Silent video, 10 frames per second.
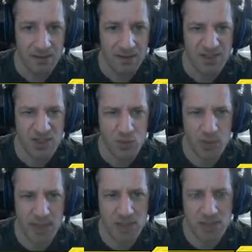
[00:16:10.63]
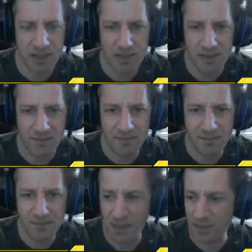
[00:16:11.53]
Strangely enough,
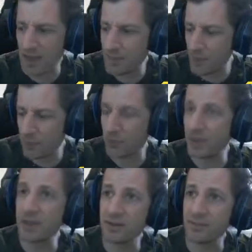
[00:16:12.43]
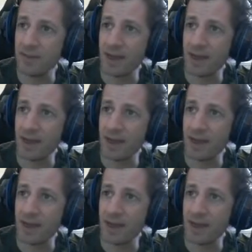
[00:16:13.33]
a lot of people were running them,